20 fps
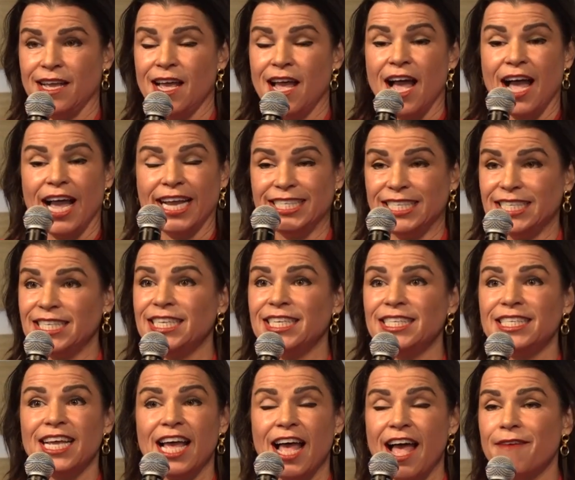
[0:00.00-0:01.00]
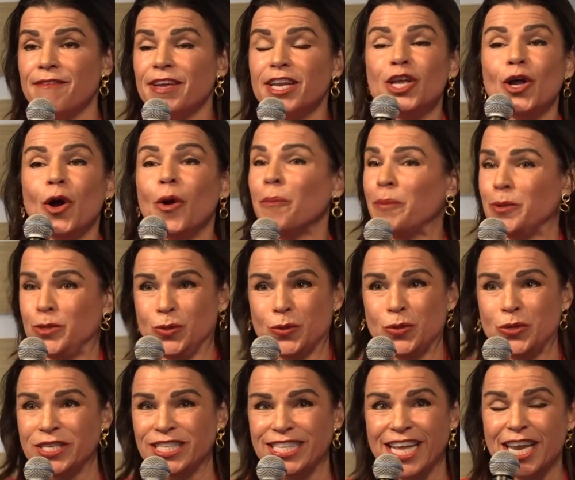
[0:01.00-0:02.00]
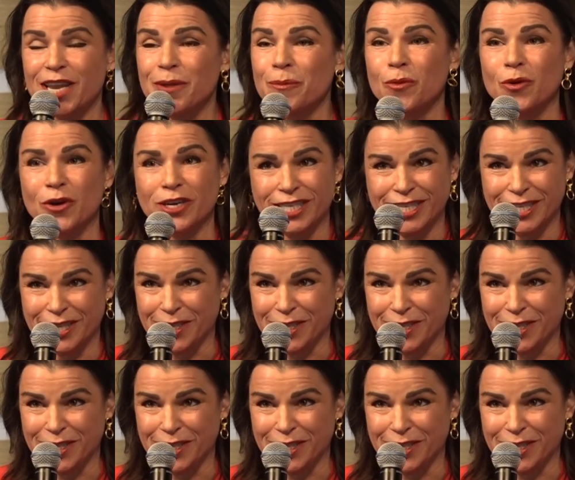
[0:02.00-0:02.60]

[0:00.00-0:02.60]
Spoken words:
I didn't have any open doors anymore to